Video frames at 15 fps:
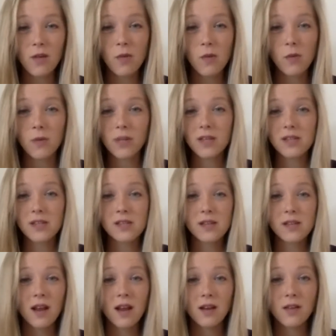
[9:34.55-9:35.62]
We're really
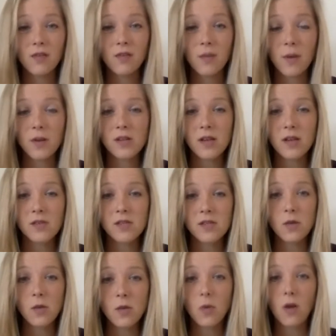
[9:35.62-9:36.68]
disconnected from ourselves. And
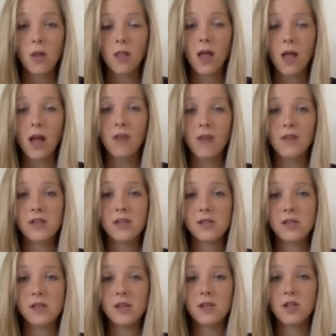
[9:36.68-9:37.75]
so a lot of us see
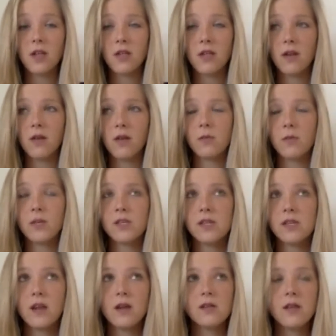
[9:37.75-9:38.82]
each other, we
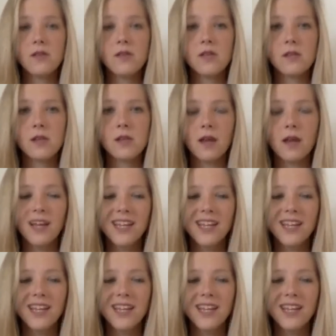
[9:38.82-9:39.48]
see ourselves as like,